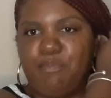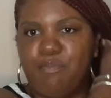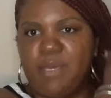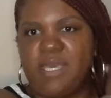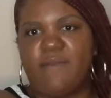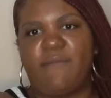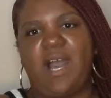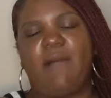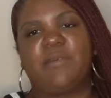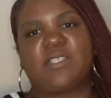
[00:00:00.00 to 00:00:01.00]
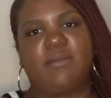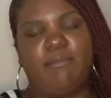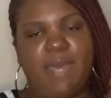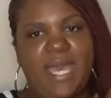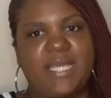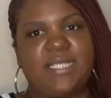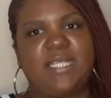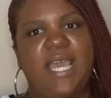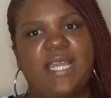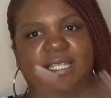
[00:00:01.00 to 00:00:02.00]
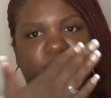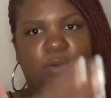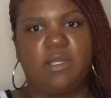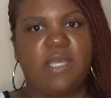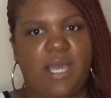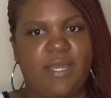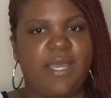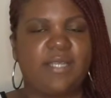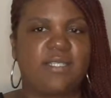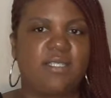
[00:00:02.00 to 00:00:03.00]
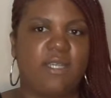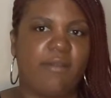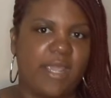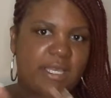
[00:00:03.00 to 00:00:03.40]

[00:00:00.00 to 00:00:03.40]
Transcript: be involved with some mess that is really unnecessary.